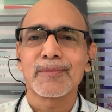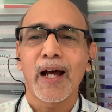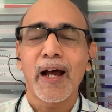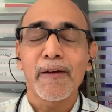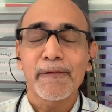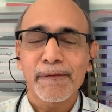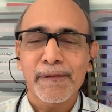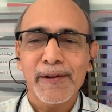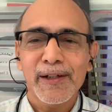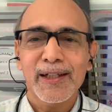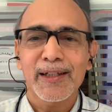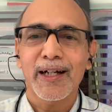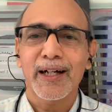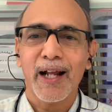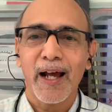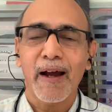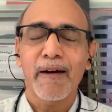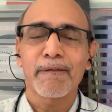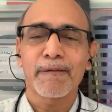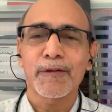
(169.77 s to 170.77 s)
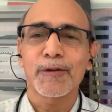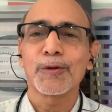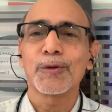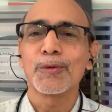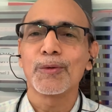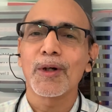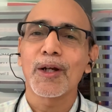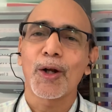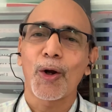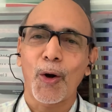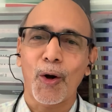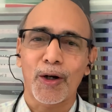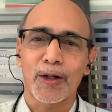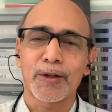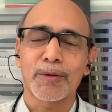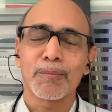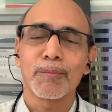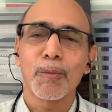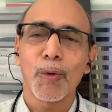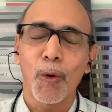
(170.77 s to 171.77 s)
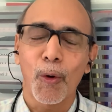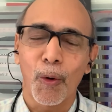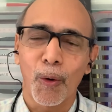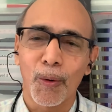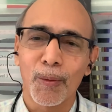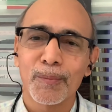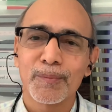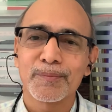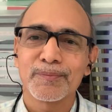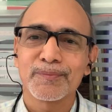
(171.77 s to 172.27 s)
I feel that I have to do a lot more.